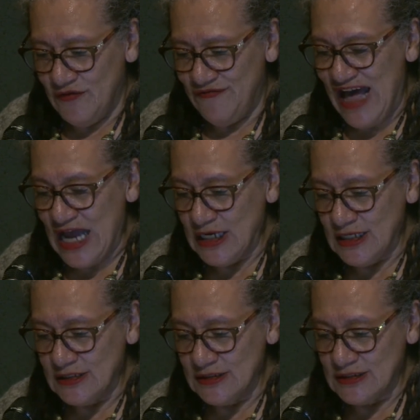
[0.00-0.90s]

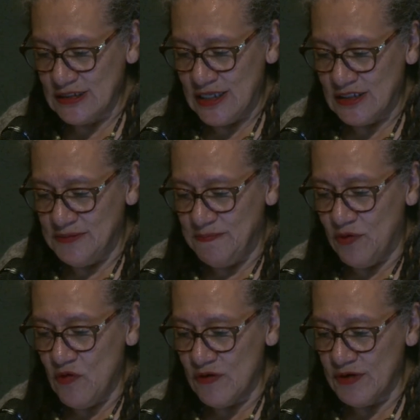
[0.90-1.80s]
violent and
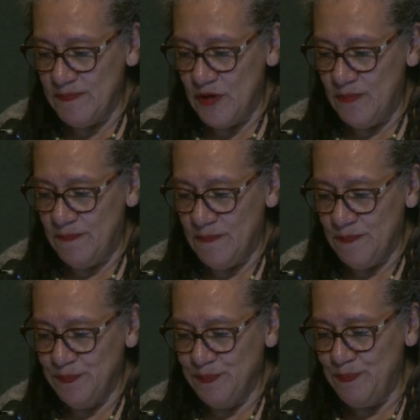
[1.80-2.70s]
deplorable
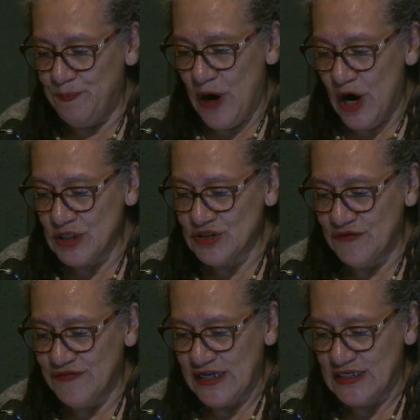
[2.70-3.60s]
parts
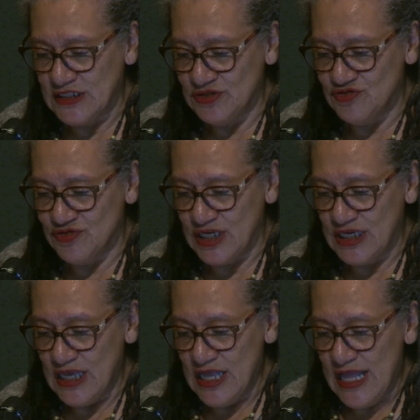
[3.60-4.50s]
of that
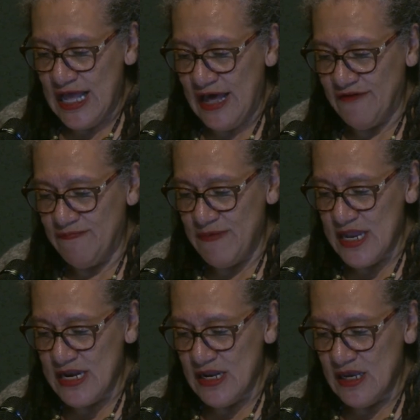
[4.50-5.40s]
history have
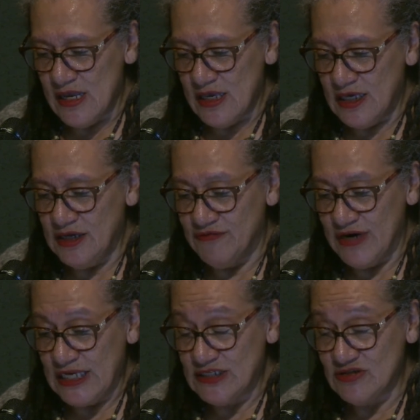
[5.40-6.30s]
been
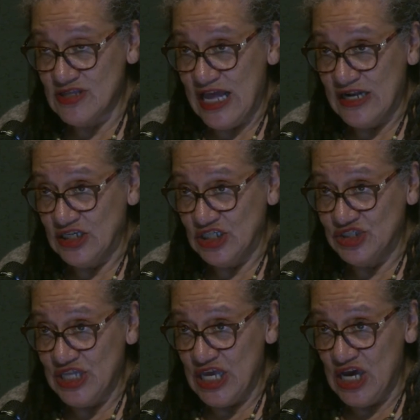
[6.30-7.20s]
erased. At
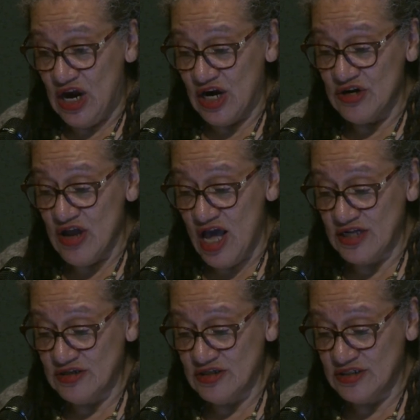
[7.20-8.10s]
least they are
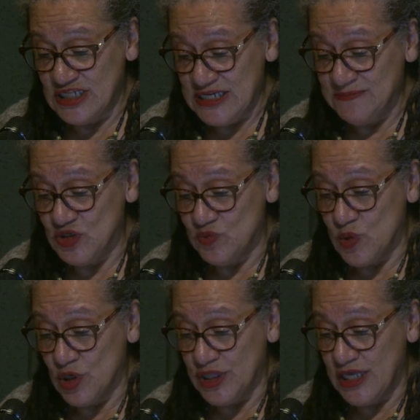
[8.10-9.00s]
not deemed
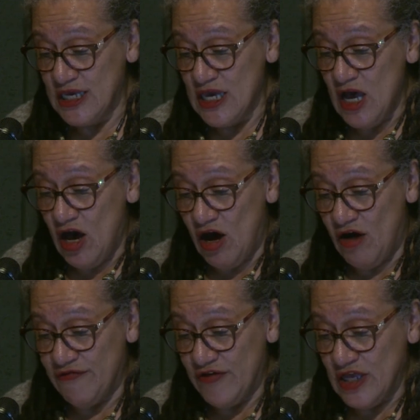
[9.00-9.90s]
worthy
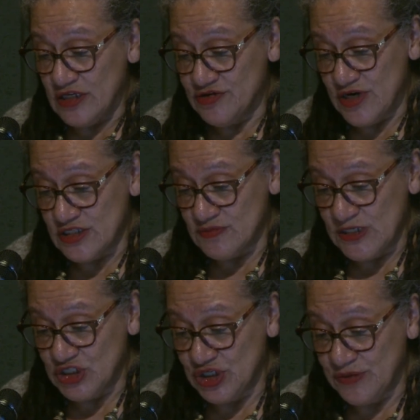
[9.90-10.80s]
of
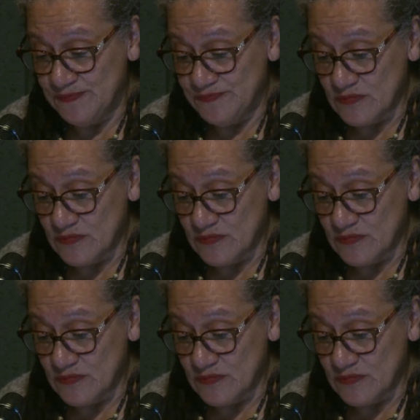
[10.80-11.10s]
transmission.